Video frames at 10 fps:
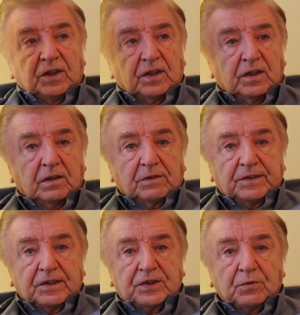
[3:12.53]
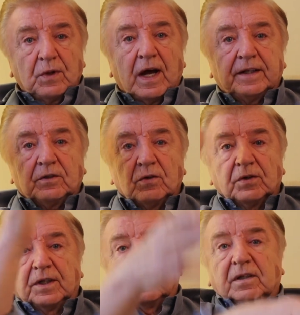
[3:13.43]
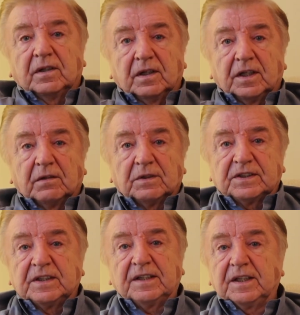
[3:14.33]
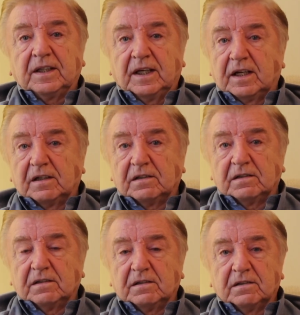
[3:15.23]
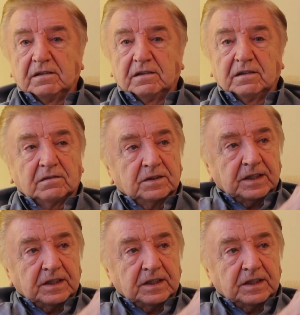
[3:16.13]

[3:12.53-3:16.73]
there was a SWAT going, and there was nothing there. There was